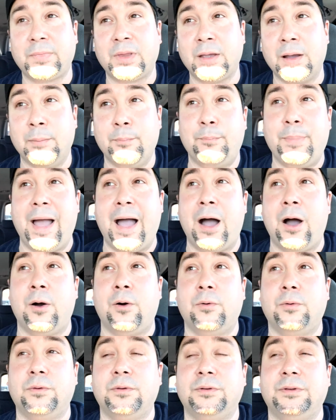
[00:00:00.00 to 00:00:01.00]

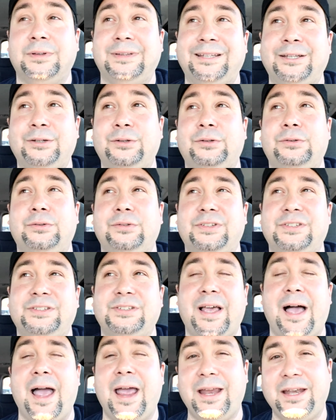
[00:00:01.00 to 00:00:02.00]
about little
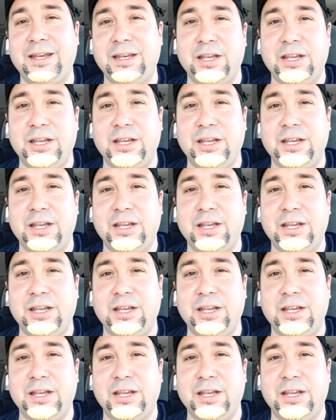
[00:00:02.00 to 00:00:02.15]
side